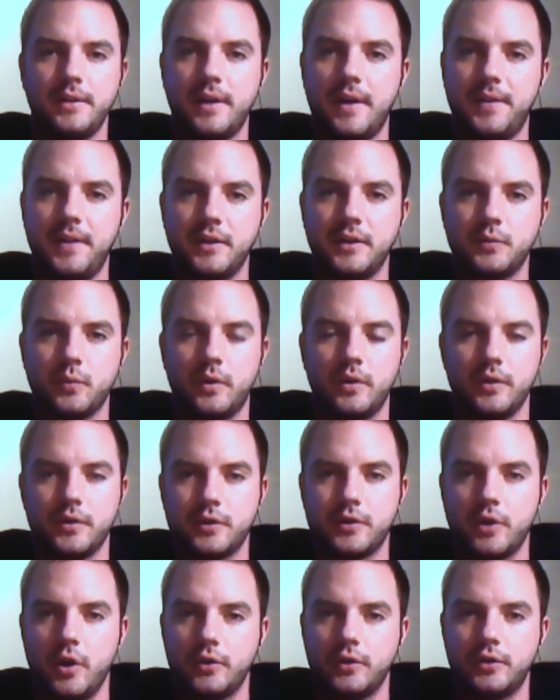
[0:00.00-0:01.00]
I think, is one of
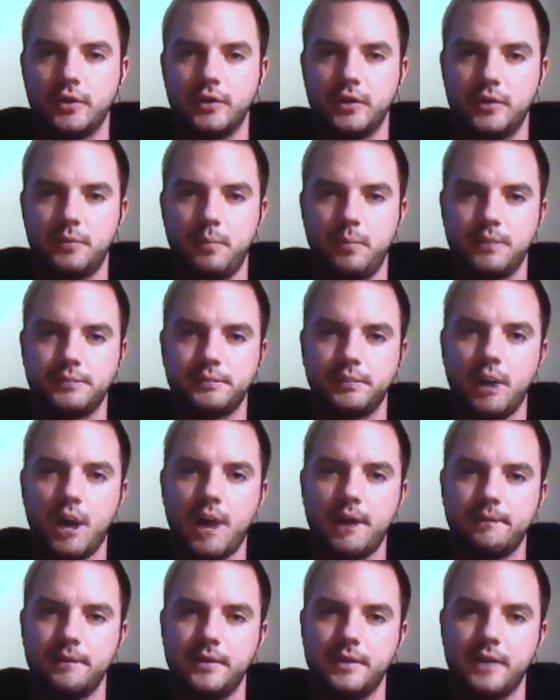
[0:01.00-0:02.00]
those coaches that's pissed
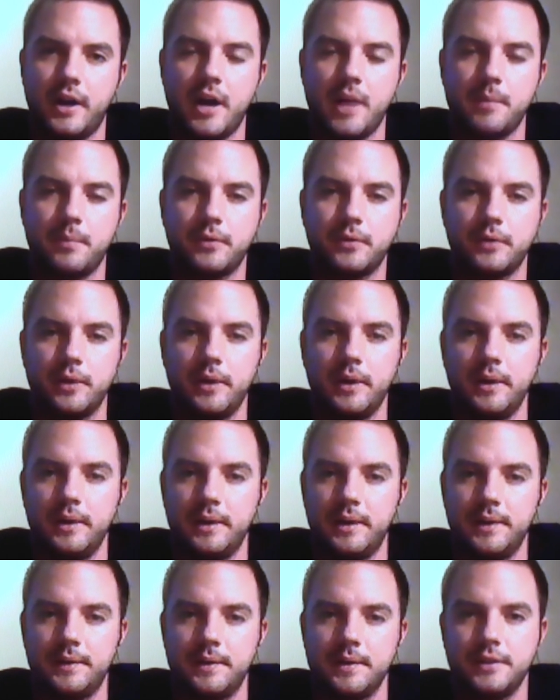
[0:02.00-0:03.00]
off. He's got an
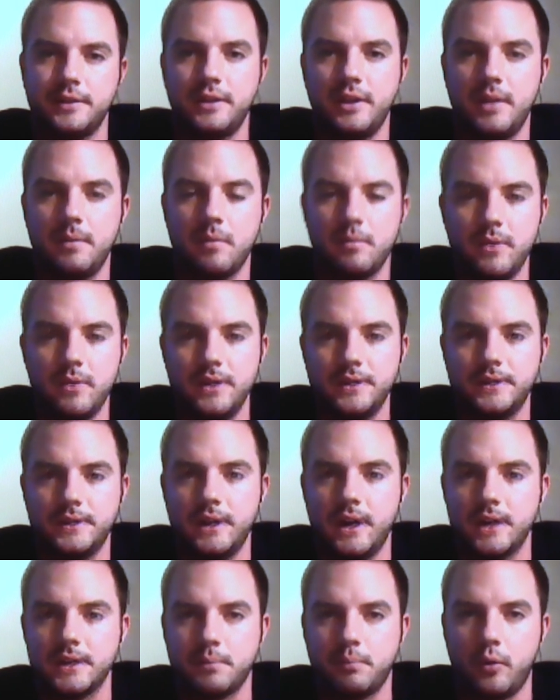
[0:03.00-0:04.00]
opportunity to get this team a
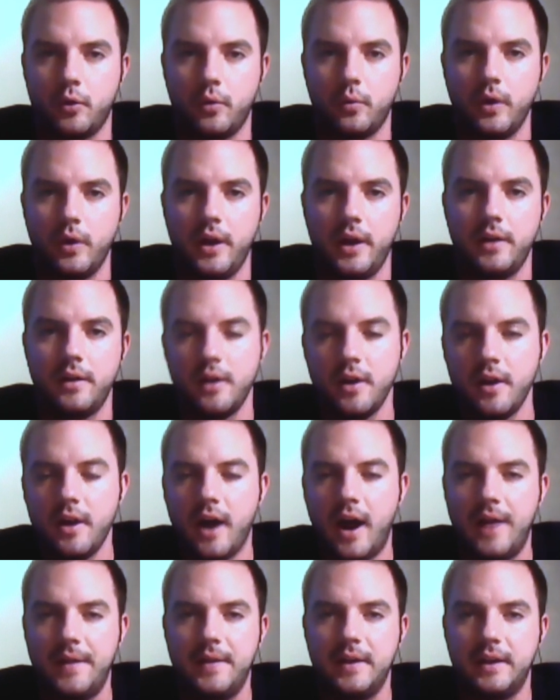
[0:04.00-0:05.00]
BCS bowl win.
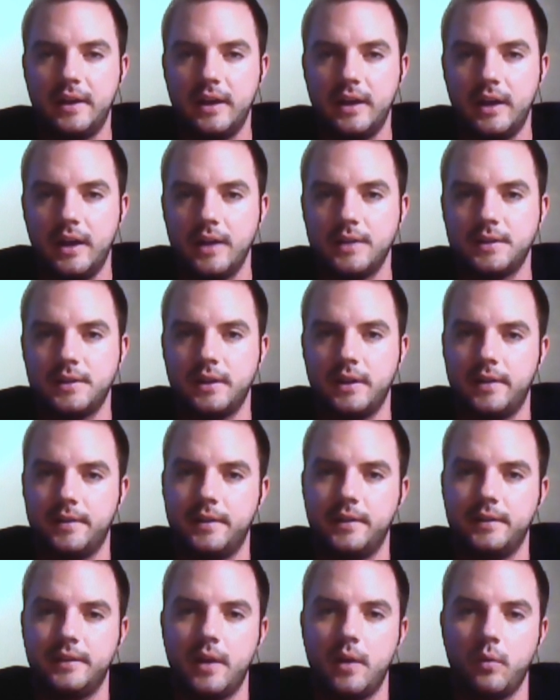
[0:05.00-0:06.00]
I think he gets it. I
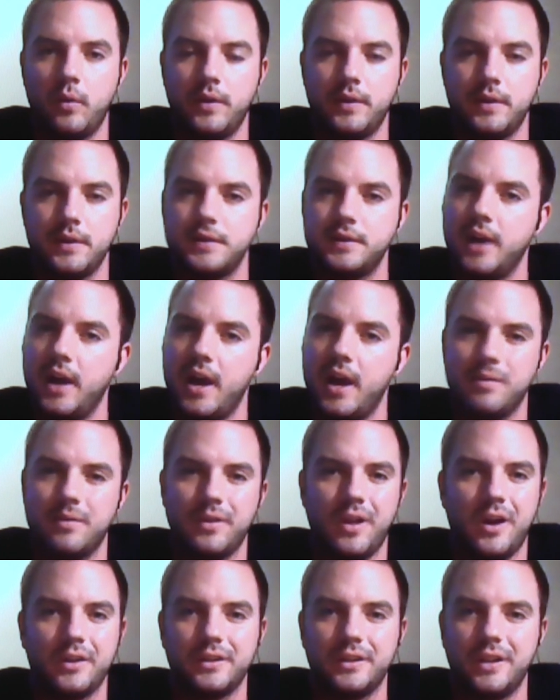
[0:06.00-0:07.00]
think they win this game
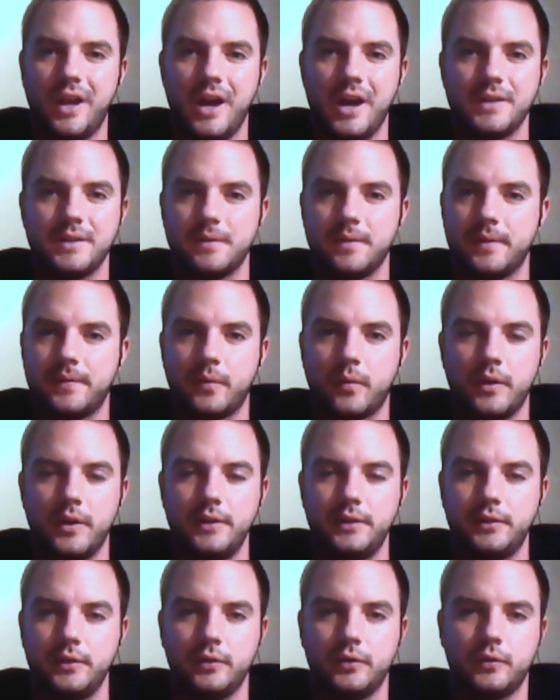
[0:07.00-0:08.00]
along the lines of a
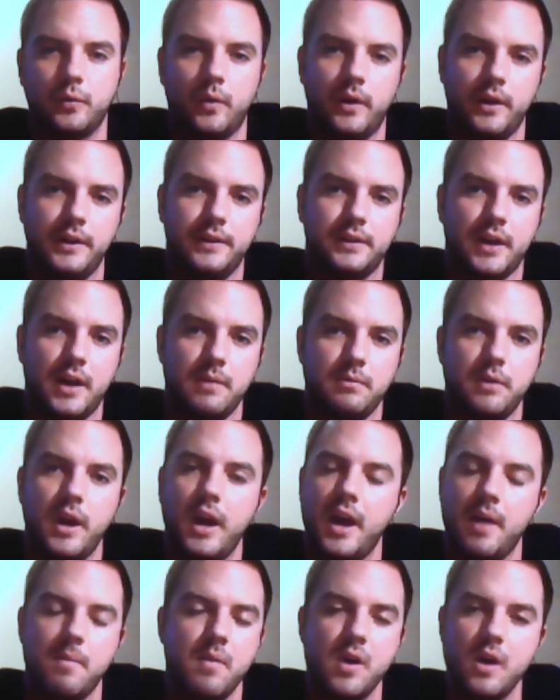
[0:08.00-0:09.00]
42 20 type
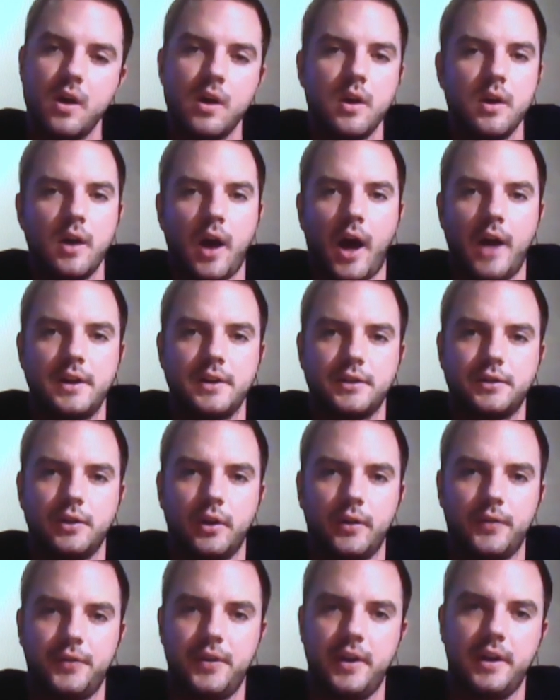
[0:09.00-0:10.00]
game. I just
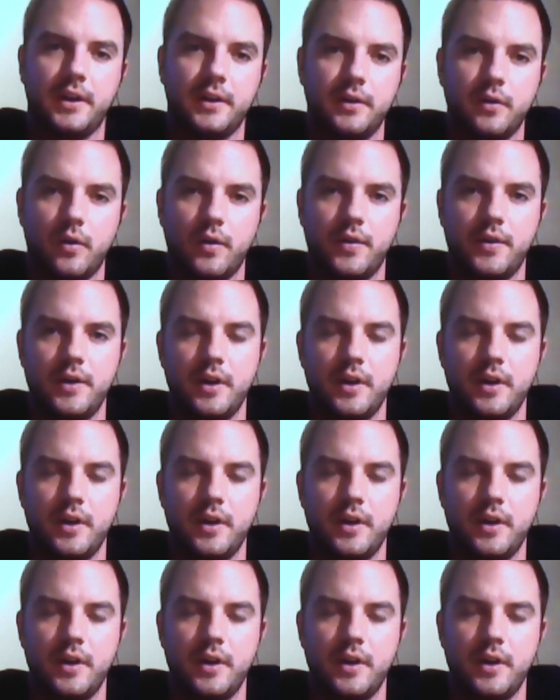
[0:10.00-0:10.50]
don't think a Northern